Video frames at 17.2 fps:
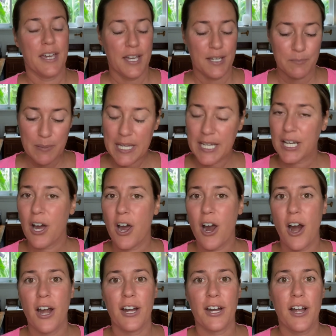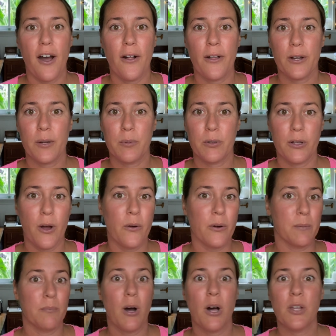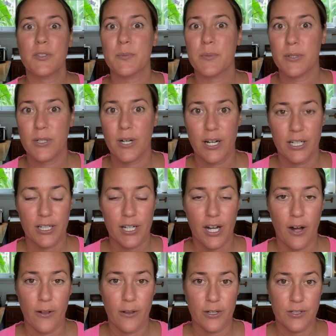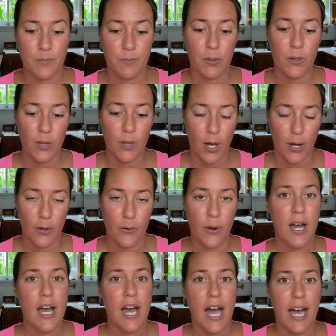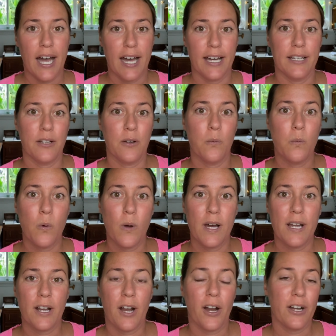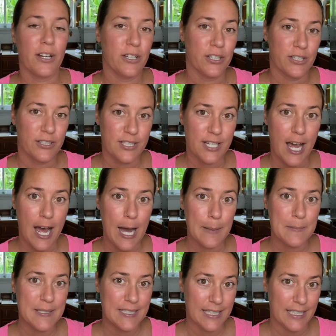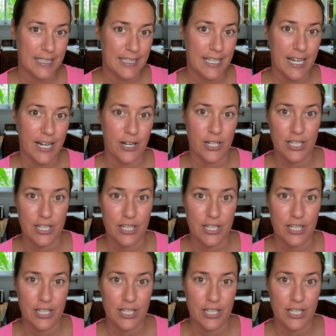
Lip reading: pick a heart color below or multiple heart colors below on what are your top skincare